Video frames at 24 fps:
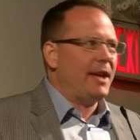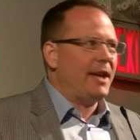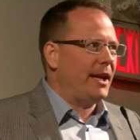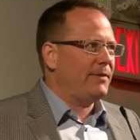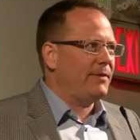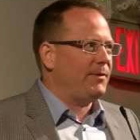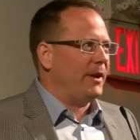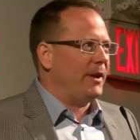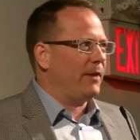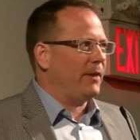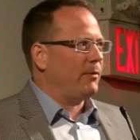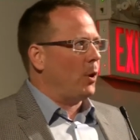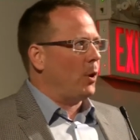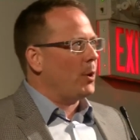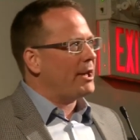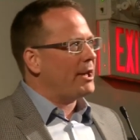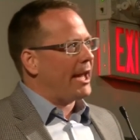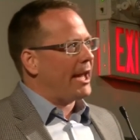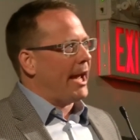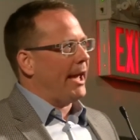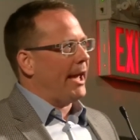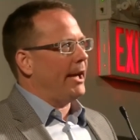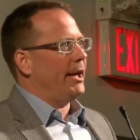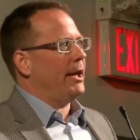want to thank Fair
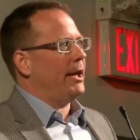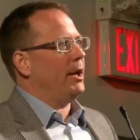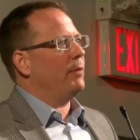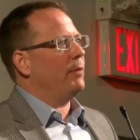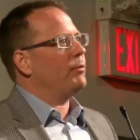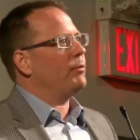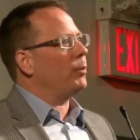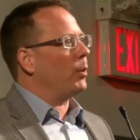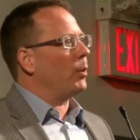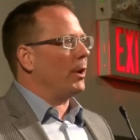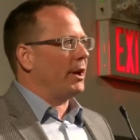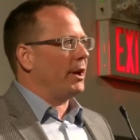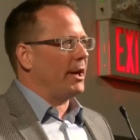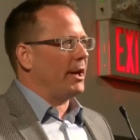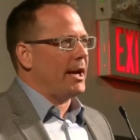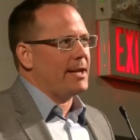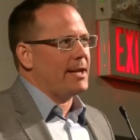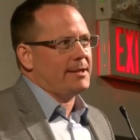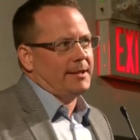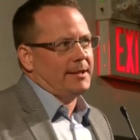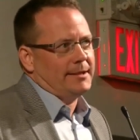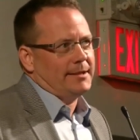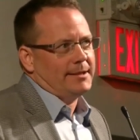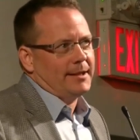Vote Canada for
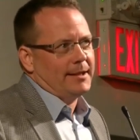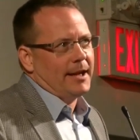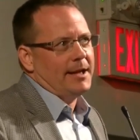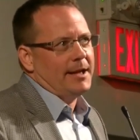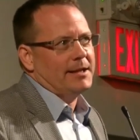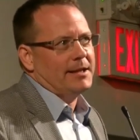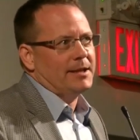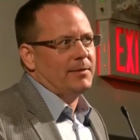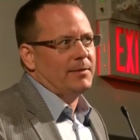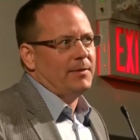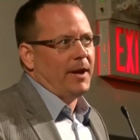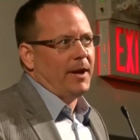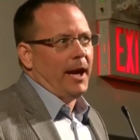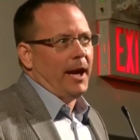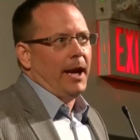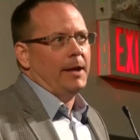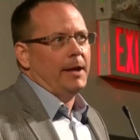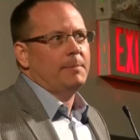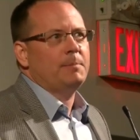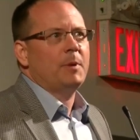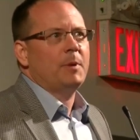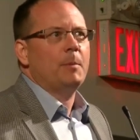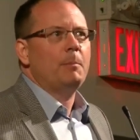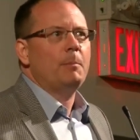organizing tonight's
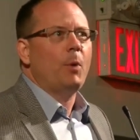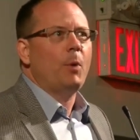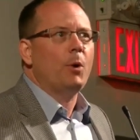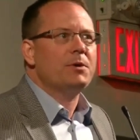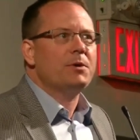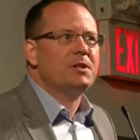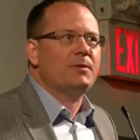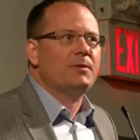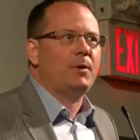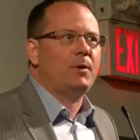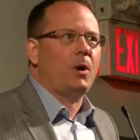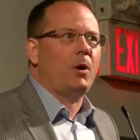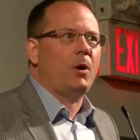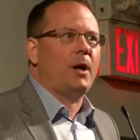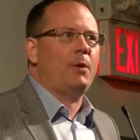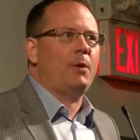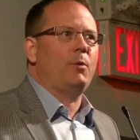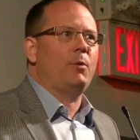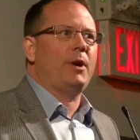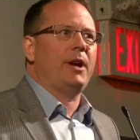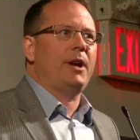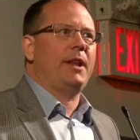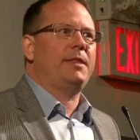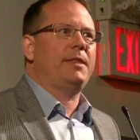event, but most of all,
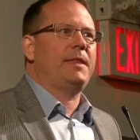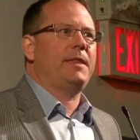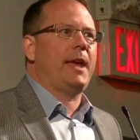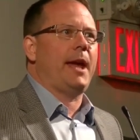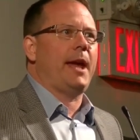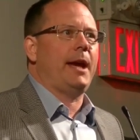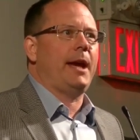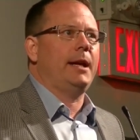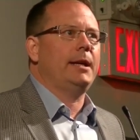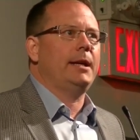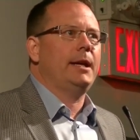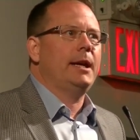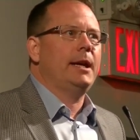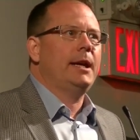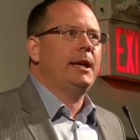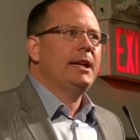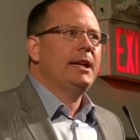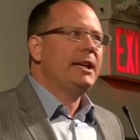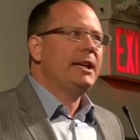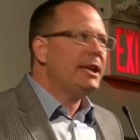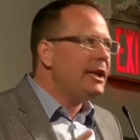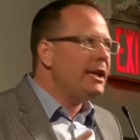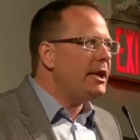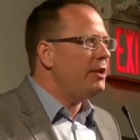I want to thank
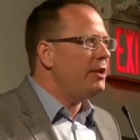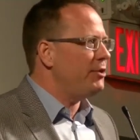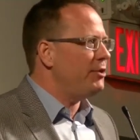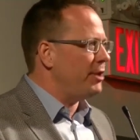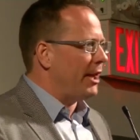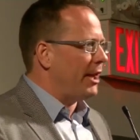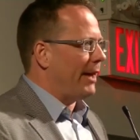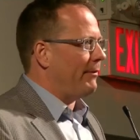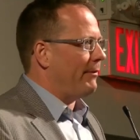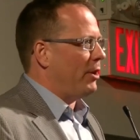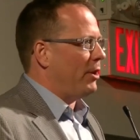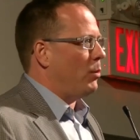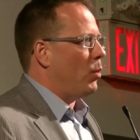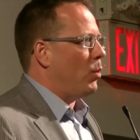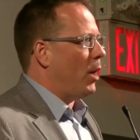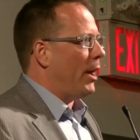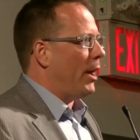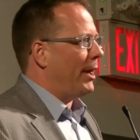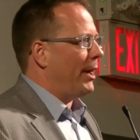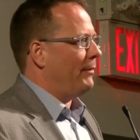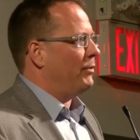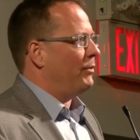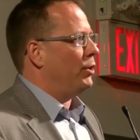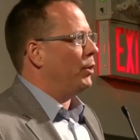each and every
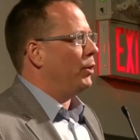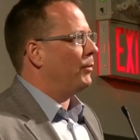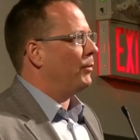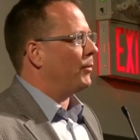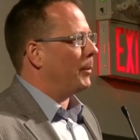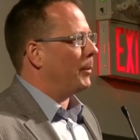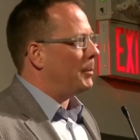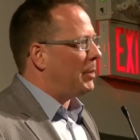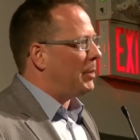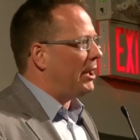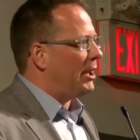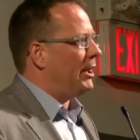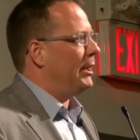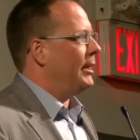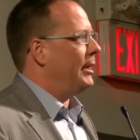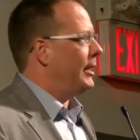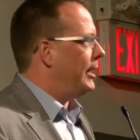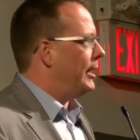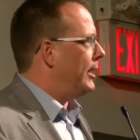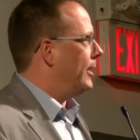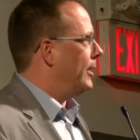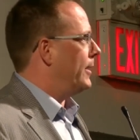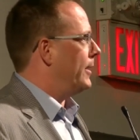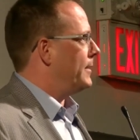one of you for being
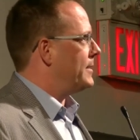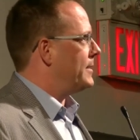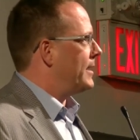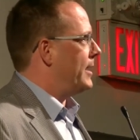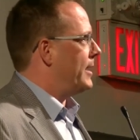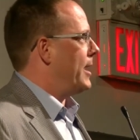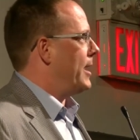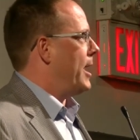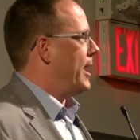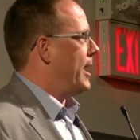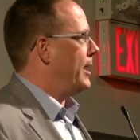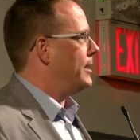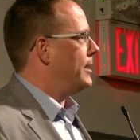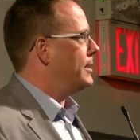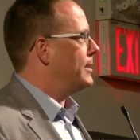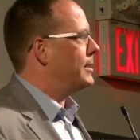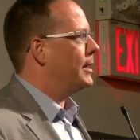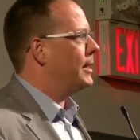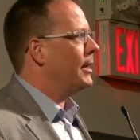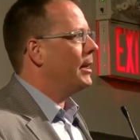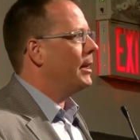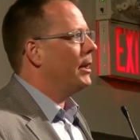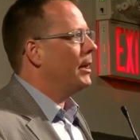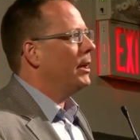here tonight
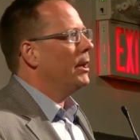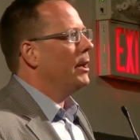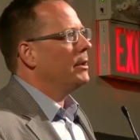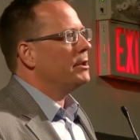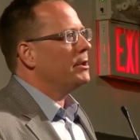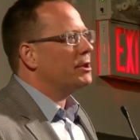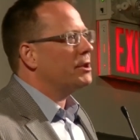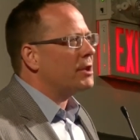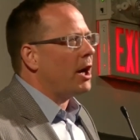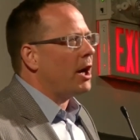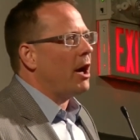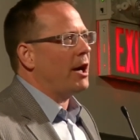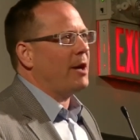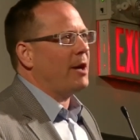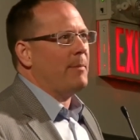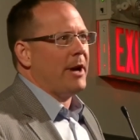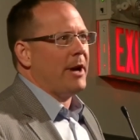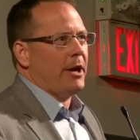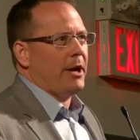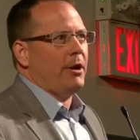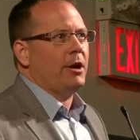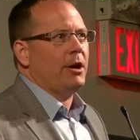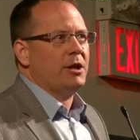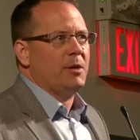to talk
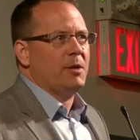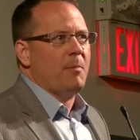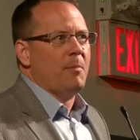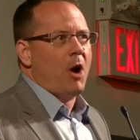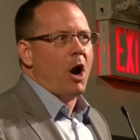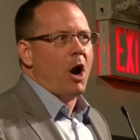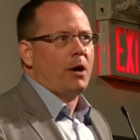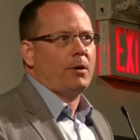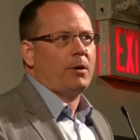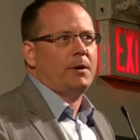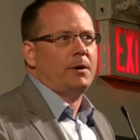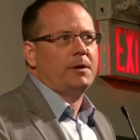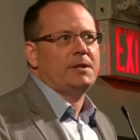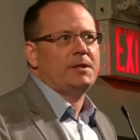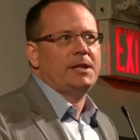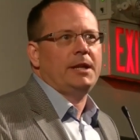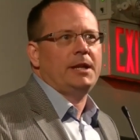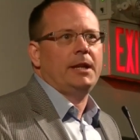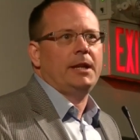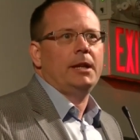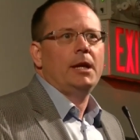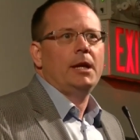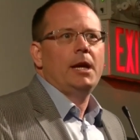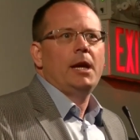about our
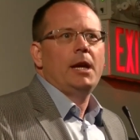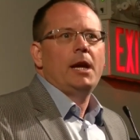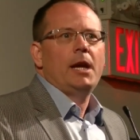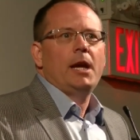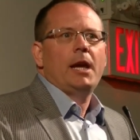democracy.